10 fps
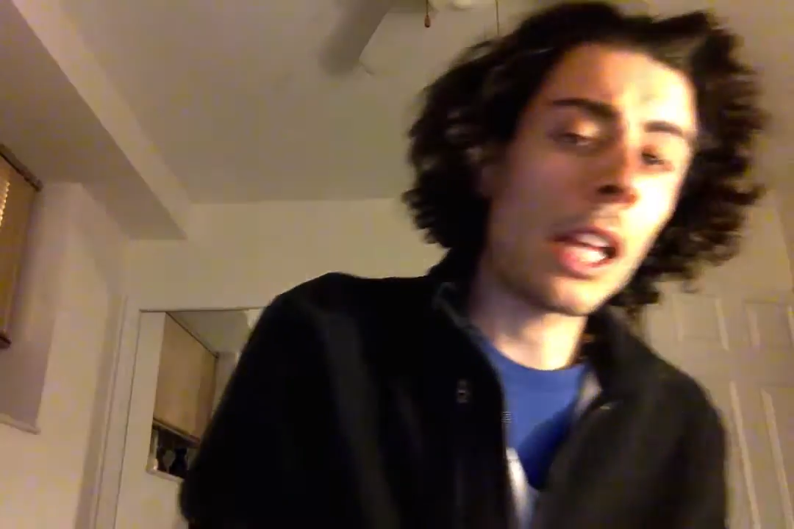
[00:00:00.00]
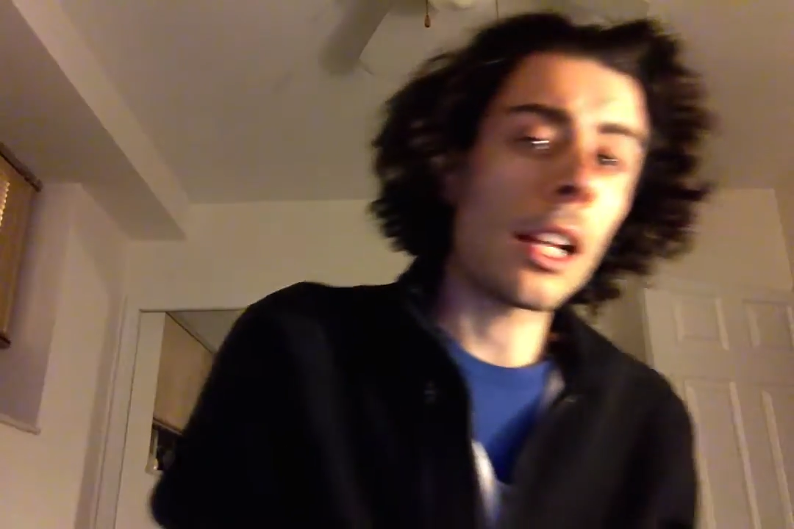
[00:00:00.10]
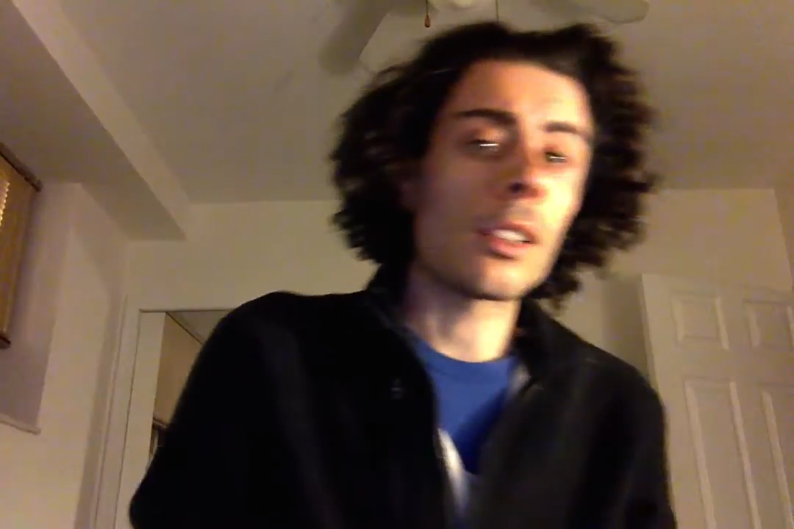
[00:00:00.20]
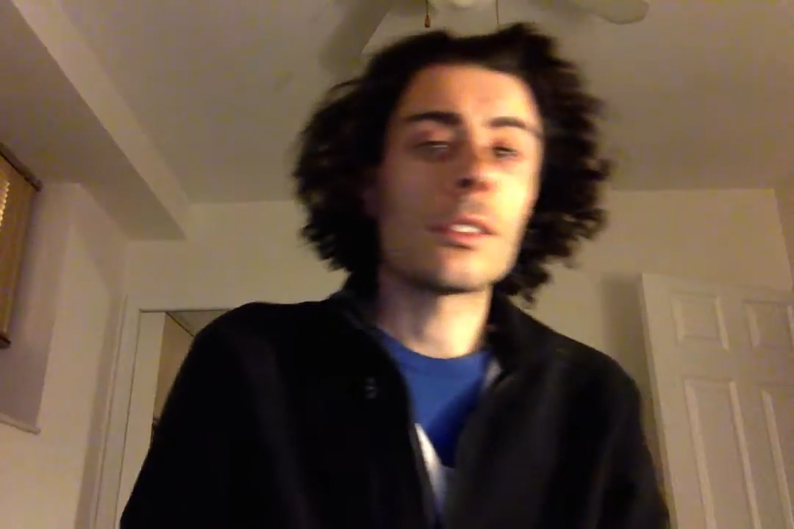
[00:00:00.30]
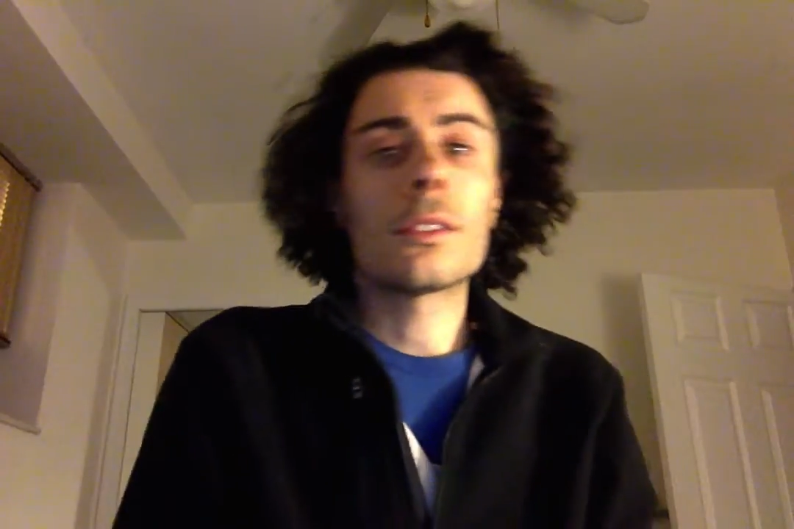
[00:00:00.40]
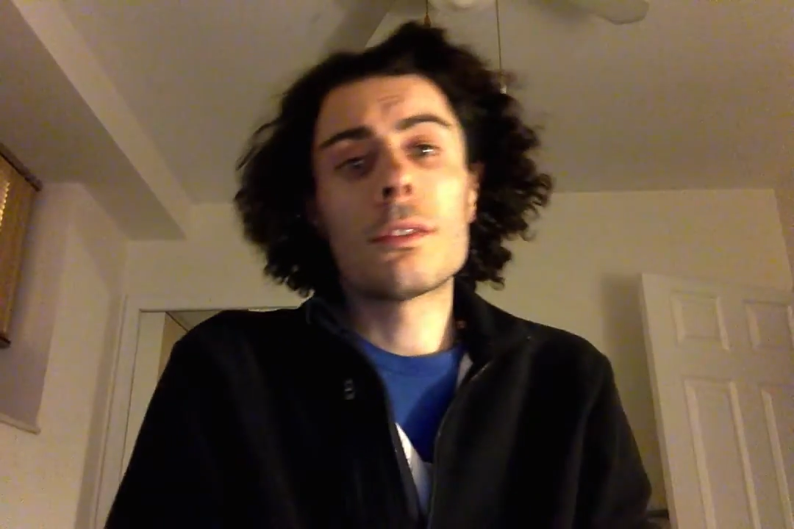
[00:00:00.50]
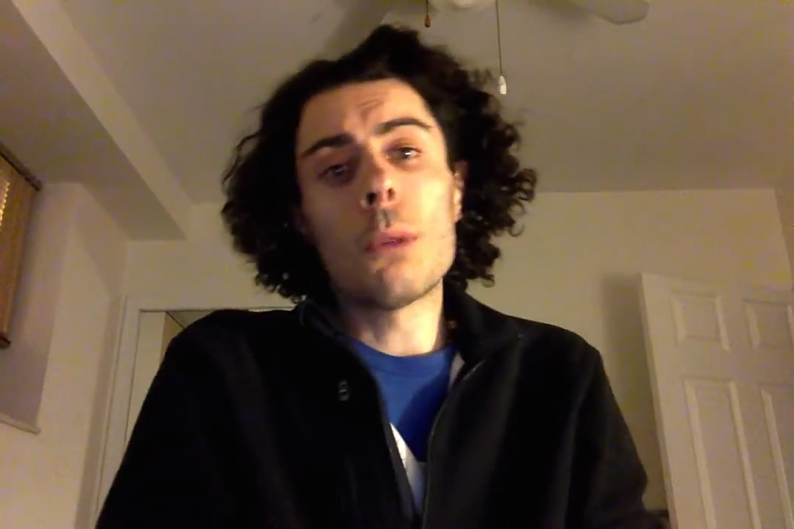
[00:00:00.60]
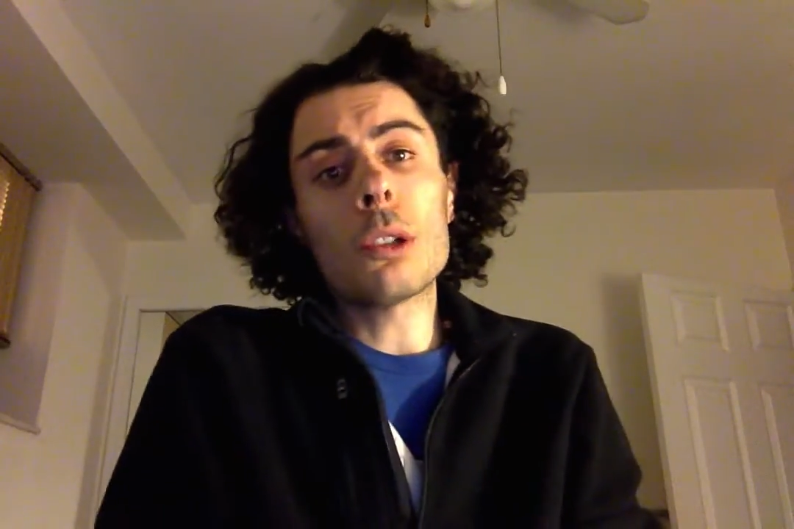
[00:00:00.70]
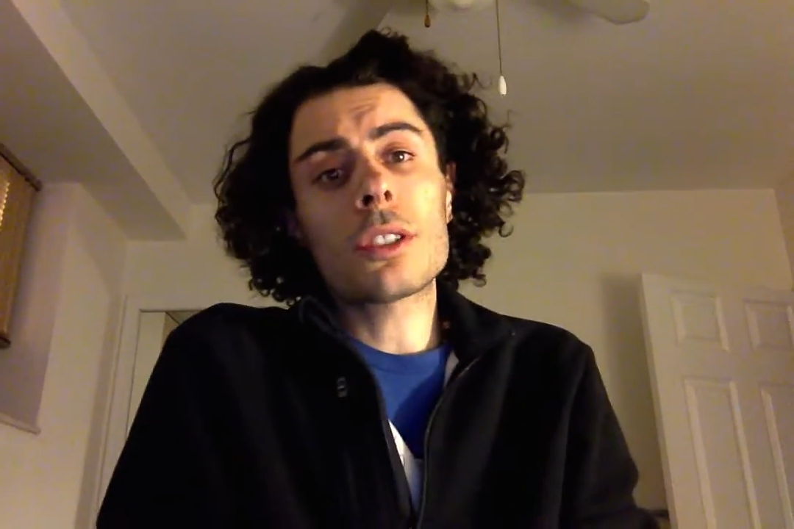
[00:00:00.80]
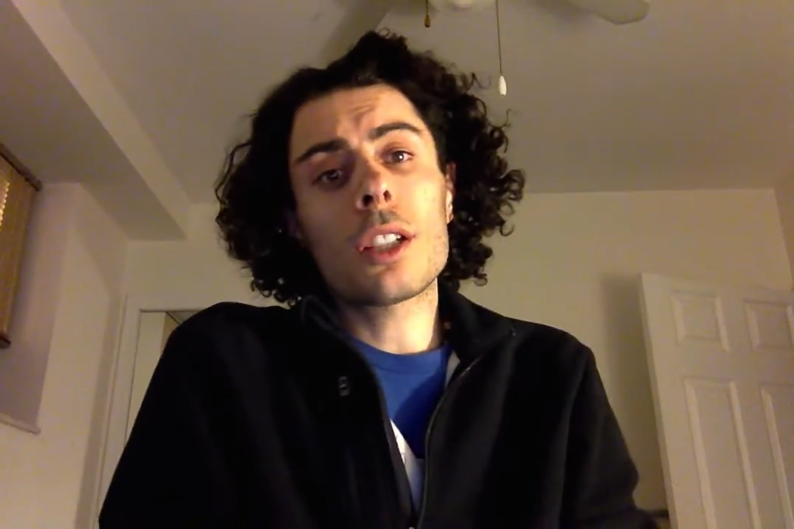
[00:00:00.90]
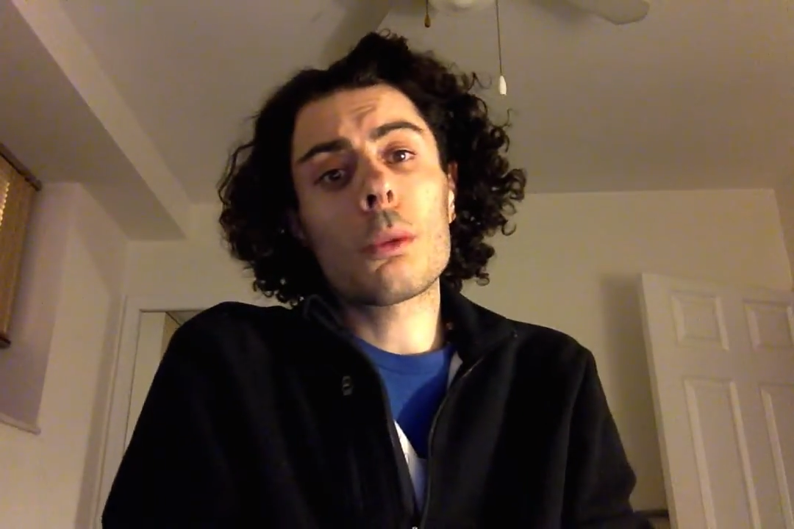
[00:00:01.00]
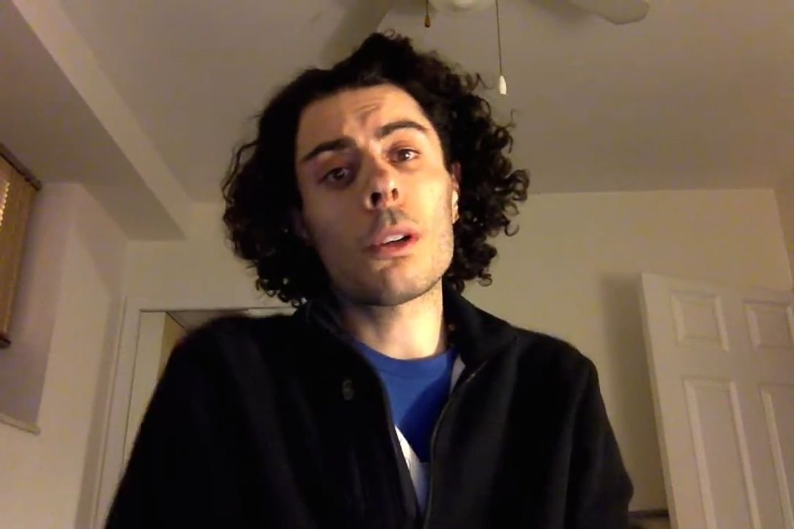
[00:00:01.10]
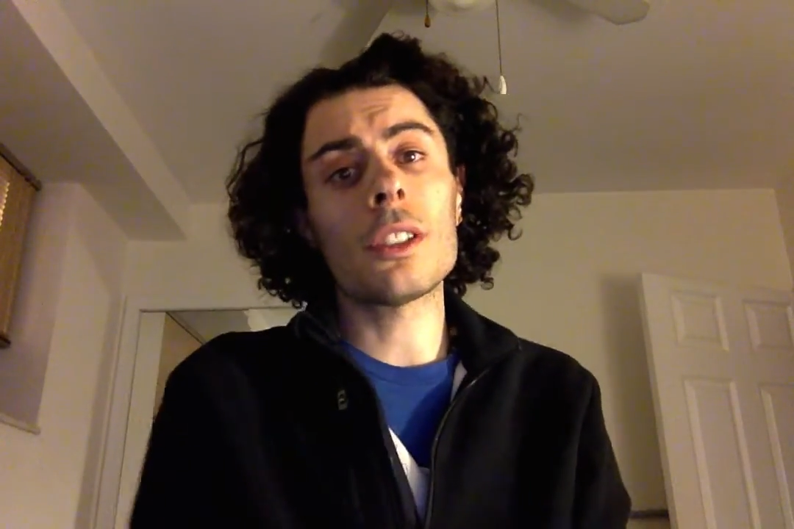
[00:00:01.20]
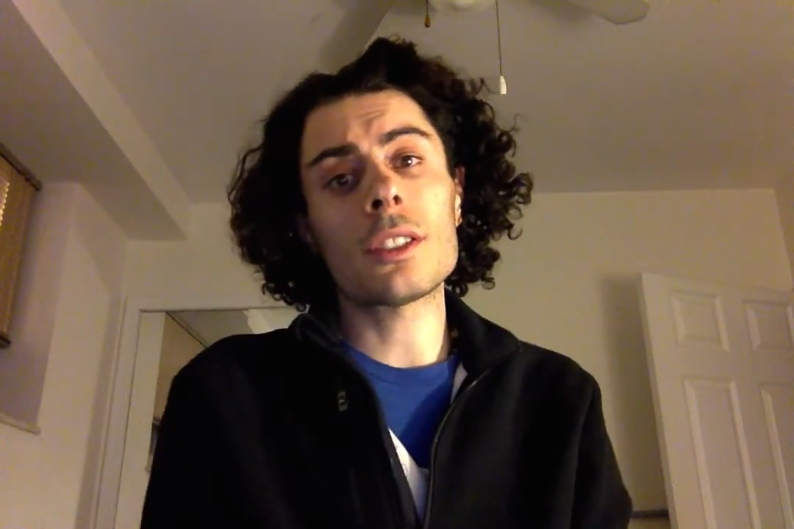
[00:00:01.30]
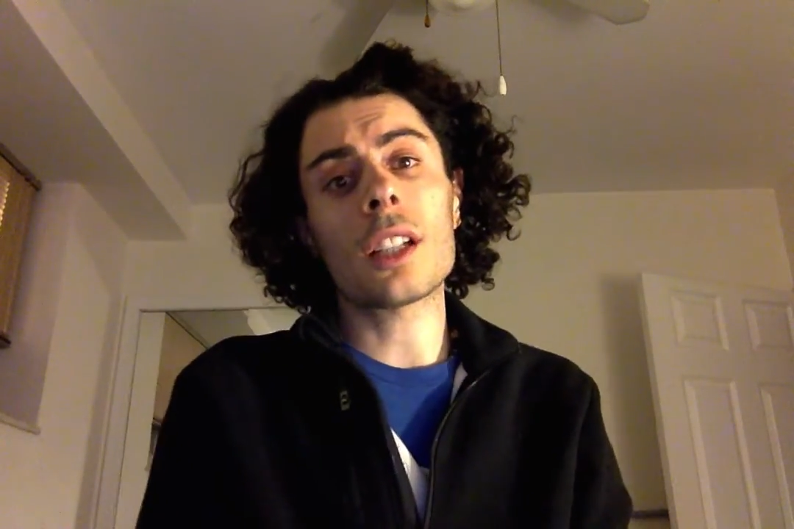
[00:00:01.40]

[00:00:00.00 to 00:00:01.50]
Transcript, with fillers: that most of the world is